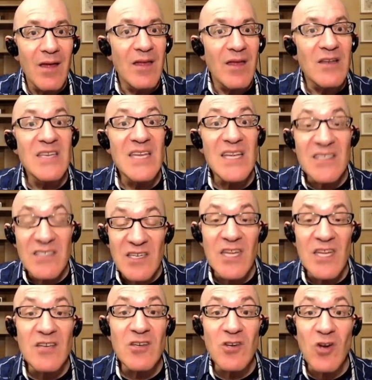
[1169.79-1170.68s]

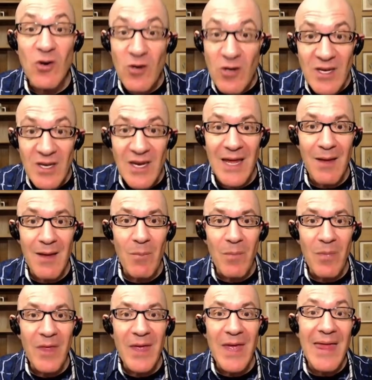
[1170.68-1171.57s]
Disney turned to him
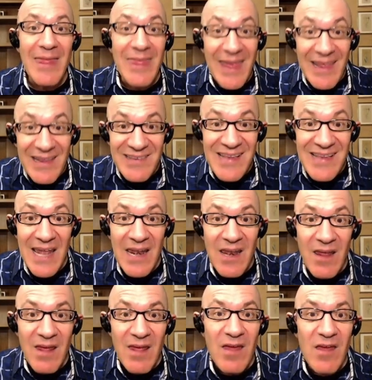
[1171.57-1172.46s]
and they said,
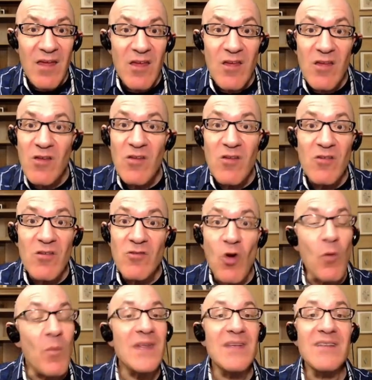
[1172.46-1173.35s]

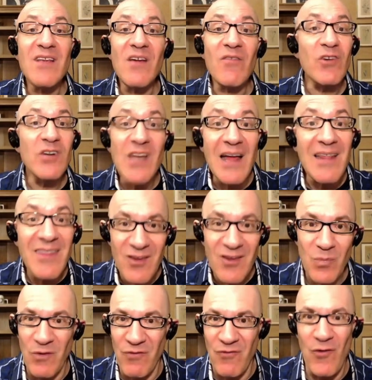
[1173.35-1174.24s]
nobody's ever done this
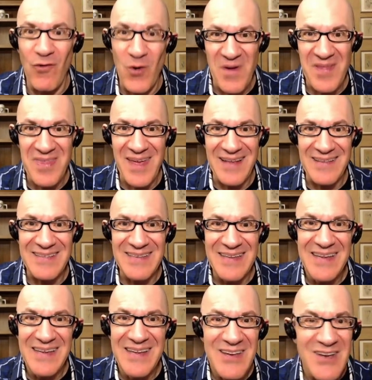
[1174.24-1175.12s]
before with us.
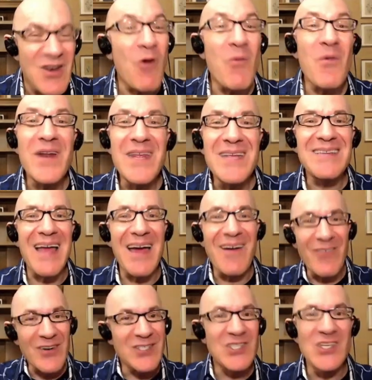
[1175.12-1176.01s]
Nobody's
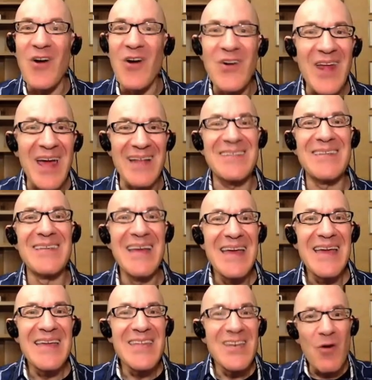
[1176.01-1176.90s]
ever showed us,
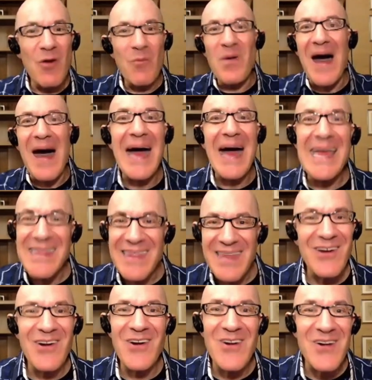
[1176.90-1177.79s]
behind the
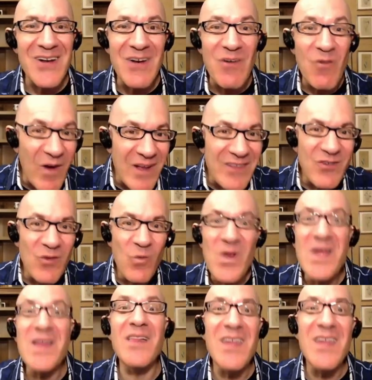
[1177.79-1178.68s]
curtain, what's
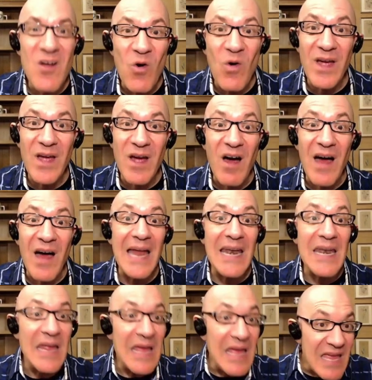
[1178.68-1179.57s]
really going on
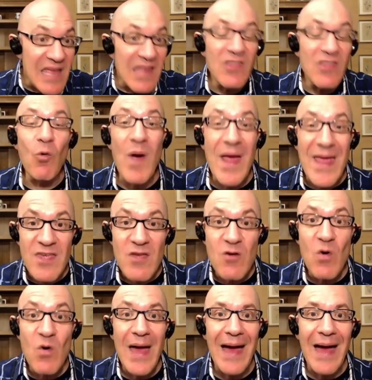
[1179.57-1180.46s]
in the way you
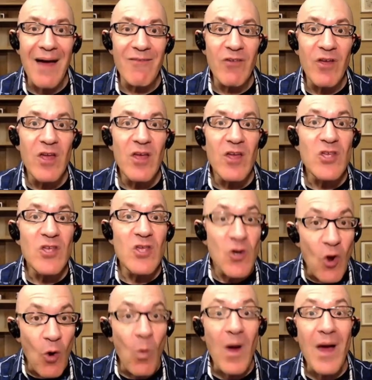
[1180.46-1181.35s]
have. You
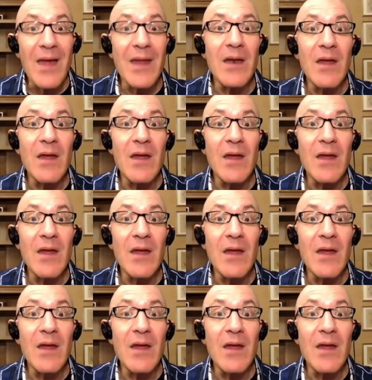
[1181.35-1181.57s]
know what?